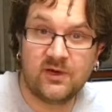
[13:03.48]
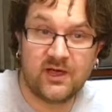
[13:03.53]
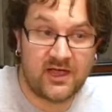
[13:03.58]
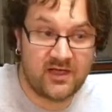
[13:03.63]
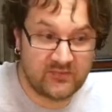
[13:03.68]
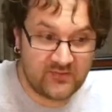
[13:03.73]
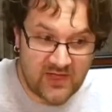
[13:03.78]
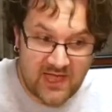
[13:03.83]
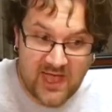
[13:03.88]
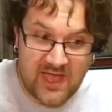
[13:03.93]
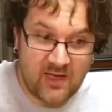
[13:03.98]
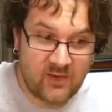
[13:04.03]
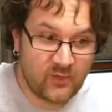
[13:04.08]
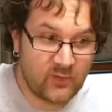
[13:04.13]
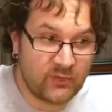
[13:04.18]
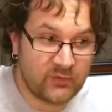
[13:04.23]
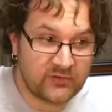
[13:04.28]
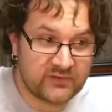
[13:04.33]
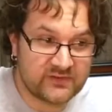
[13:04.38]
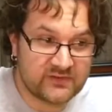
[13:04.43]
you will have
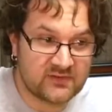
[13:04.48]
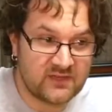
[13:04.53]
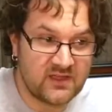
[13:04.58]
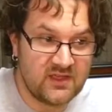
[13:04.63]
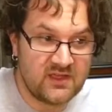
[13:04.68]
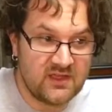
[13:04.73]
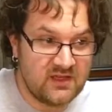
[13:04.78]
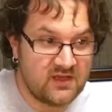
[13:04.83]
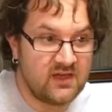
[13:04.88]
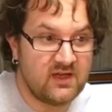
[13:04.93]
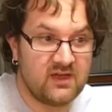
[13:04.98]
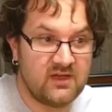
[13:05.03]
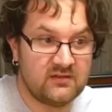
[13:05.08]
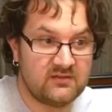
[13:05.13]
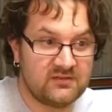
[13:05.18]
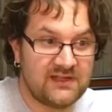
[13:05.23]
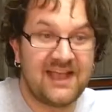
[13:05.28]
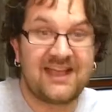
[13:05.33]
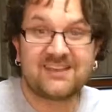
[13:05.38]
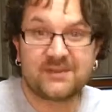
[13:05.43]
hours
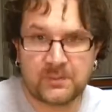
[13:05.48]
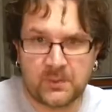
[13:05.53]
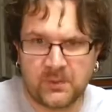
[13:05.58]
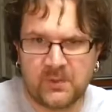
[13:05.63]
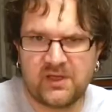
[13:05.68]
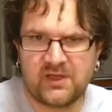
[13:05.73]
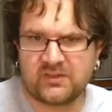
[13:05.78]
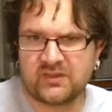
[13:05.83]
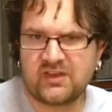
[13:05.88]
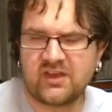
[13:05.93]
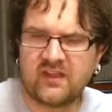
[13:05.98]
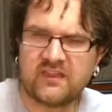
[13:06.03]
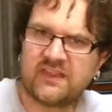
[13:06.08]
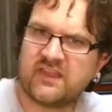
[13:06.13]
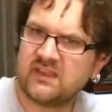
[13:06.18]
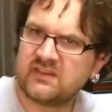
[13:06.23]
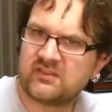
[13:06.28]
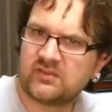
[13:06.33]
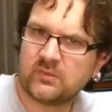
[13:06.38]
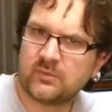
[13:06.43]
of exploration on
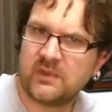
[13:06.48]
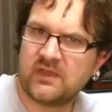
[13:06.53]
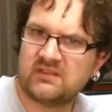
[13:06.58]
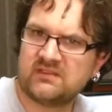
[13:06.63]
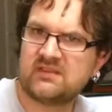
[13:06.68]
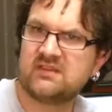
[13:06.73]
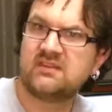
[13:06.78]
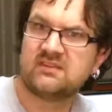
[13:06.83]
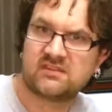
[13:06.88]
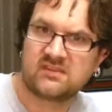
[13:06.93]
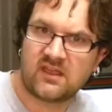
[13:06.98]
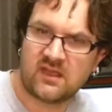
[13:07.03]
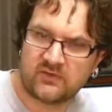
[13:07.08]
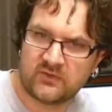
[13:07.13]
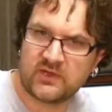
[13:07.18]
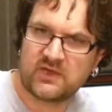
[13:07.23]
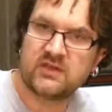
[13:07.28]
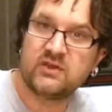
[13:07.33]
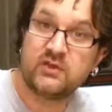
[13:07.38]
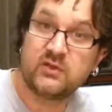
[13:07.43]
the instrument and
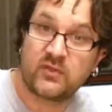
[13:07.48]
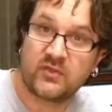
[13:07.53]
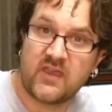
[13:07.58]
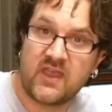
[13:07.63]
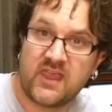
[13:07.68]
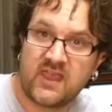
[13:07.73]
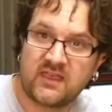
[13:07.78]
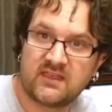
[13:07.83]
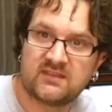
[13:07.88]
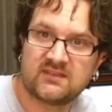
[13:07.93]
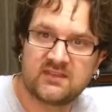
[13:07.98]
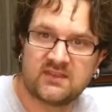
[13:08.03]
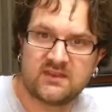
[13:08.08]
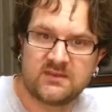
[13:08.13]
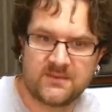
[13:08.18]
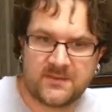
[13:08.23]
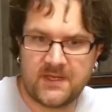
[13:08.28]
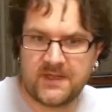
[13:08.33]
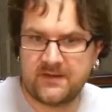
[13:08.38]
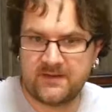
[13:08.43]
discovering new things,
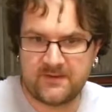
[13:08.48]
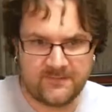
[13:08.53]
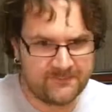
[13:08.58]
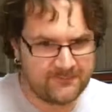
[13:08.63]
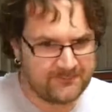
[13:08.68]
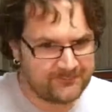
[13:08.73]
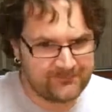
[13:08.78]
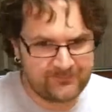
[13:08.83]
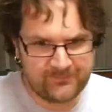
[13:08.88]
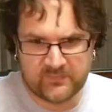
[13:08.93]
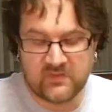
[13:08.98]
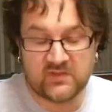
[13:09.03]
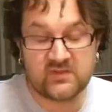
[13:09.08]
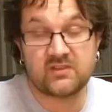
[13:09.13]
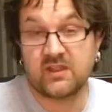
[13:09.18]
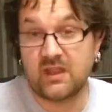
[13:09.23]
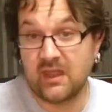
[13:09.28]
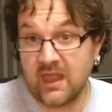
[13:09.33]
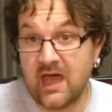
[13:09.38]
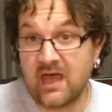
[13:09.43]
and
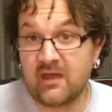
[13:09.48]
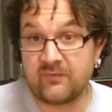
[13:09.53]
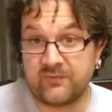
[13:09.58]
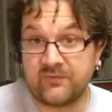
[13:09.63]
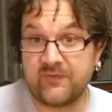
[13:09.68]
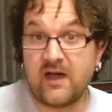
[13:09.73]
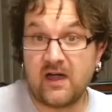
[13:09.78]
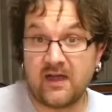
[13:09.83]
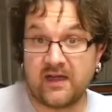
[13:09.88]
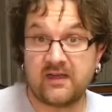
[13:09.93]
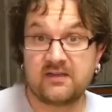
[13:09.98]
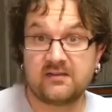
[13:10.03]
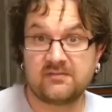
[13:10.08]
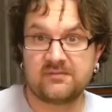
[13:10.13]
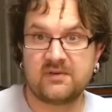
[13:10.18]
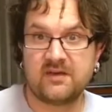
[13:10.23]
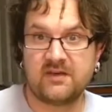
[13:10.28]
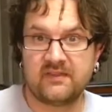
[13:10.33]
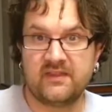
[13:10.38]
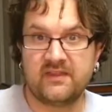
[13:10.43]
it's a lot of fun
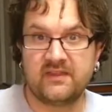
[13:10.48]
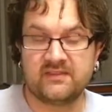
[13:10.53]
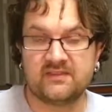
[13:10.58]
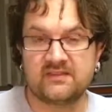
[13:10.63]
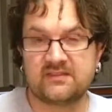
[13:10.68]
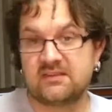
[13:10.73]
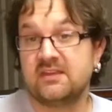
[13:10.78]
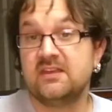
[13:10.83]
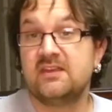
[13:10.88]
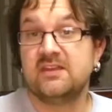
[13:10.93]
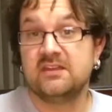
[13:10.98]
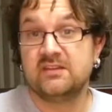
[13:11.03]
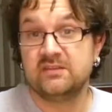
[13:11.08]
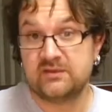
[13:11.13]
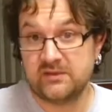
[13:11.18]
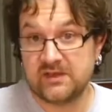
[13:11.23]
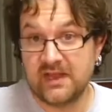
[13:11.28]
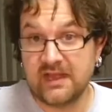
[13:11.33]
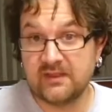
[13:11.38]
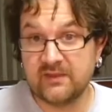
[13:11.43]
on this.
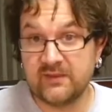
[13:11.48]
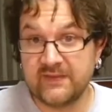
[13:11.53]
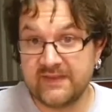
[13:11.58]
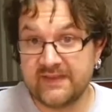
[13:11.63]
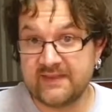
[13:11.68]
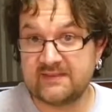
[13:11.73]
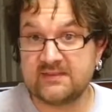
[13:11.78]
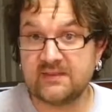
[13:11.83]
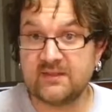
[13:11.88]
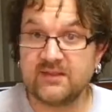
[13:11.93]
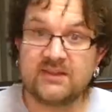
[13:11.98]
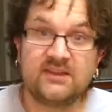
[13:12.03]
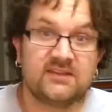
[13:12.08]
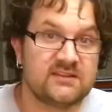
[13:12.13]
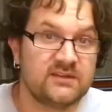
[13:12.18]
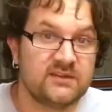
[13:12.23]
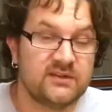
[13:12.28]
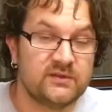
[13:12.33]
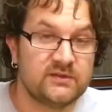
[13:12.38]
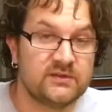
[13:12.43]
To download this, all you
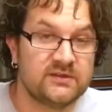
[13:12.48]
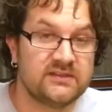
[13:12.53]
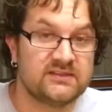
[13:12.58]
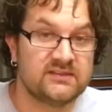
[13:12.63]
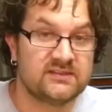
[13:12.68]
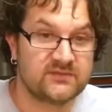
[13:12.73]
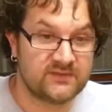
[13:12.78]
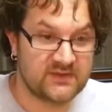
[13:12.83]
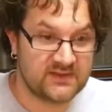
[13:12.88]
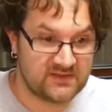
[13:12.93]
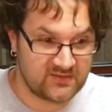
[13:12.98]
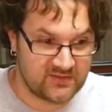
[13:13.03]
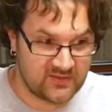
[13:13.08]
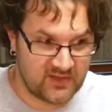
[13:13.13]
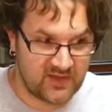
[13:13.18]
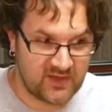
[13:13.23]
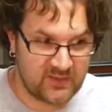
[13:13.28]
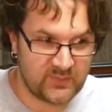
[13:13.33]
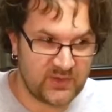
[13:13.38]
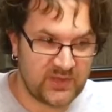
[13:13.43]
need to do is visit the
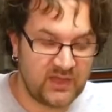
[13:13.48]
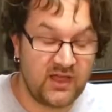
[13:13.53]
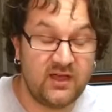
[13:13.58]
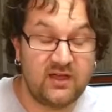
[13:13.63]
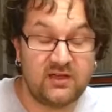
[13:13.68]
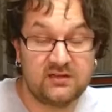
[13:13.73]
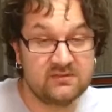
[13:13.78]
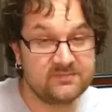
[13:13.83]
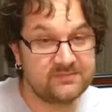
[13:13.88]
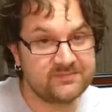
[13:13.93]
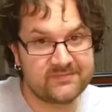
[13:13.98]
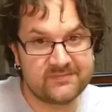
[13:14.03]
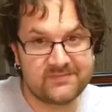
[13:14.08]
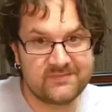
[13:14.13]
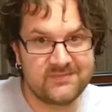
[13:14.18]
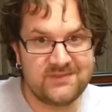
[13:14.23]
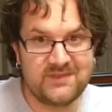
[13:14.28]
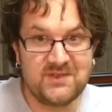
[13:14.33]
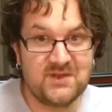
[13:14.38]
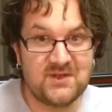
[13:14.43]
link below.
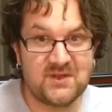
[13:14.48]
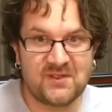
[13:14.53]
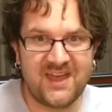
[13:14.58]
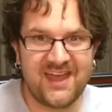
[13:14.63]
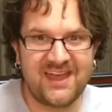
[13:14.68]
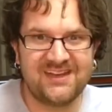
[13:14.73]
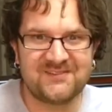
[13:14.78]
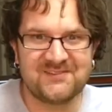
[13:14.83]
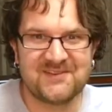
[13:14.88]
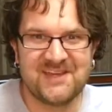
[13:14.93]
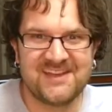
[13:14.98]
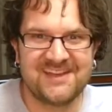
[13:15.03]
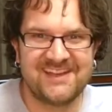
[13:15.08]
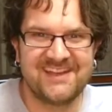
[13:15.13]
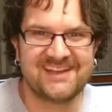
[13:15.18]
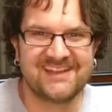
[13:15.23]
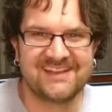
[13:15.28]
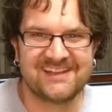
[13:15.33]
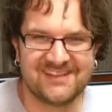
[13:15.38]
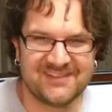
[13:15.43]
You know that, right?
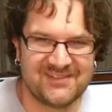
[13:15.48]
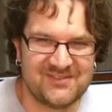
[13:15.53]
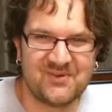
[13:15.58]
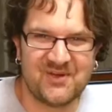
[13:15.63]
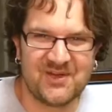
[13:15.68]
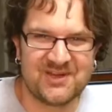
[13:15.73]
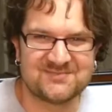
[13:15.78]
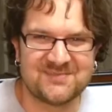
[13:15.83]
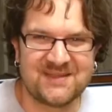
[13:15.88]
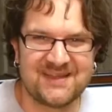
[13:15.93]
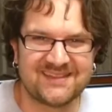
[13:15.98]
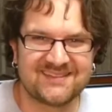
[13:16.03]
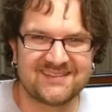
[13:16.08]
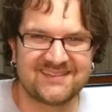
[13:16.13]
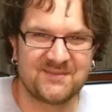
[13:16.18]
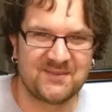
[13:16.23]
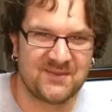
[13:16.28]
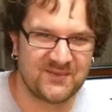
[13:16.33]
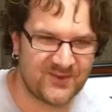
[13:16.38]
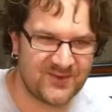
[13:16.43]
You've watched my
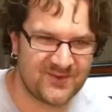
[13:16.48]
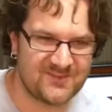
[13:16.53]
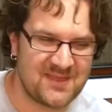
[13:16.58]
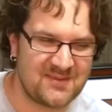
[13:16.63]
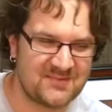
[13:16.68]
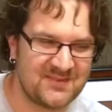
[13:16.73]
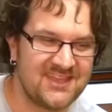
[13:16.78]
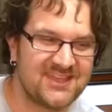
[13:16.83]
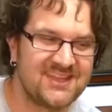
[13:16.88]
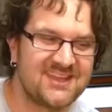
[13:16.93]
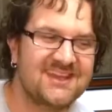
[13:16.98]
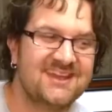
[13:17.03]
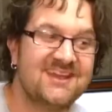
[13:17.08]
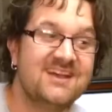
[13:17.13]
lessons before, maybe.